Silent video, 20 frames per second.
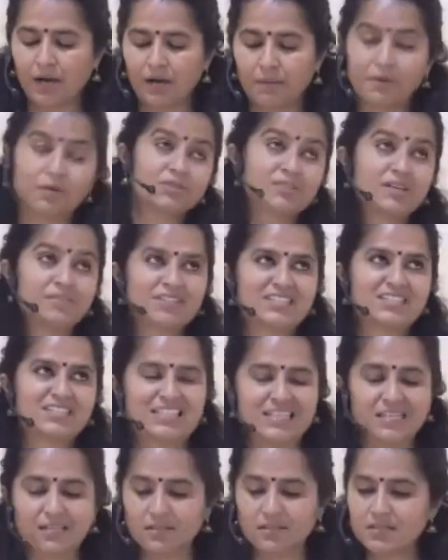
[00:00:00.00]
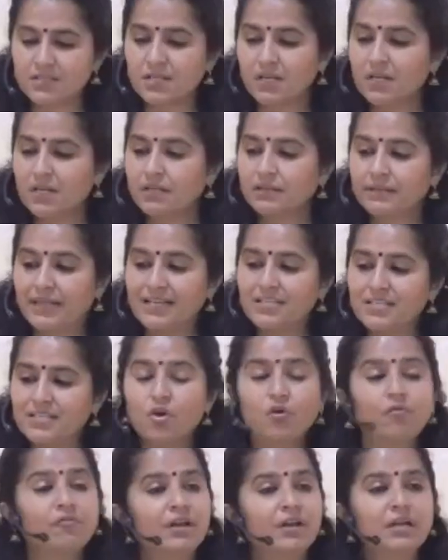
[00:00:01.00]
because they were seers, they
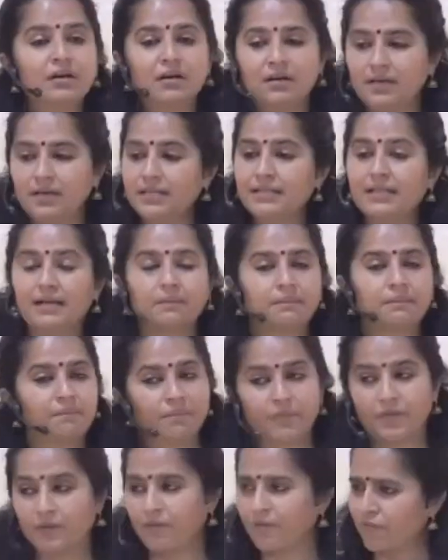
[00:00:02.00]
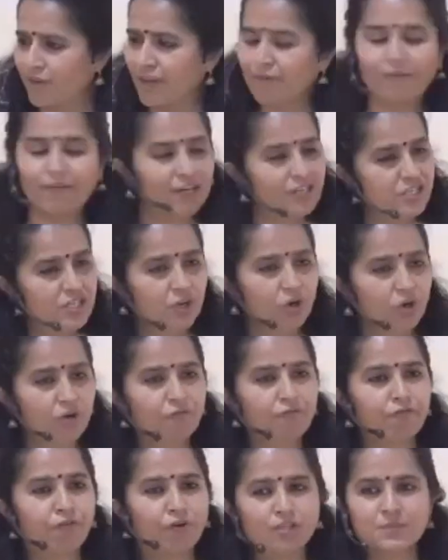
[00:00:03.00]
saw very early that we are functioning on
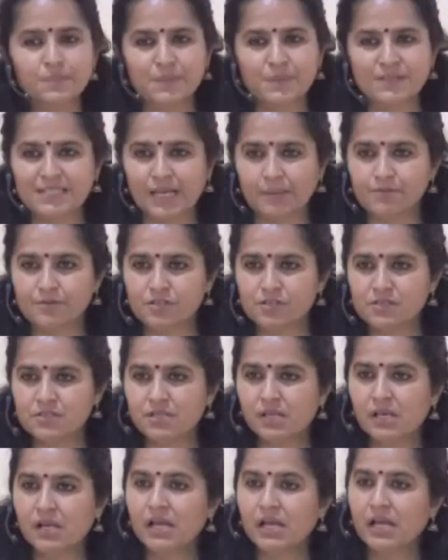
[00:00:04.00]
false perceptions.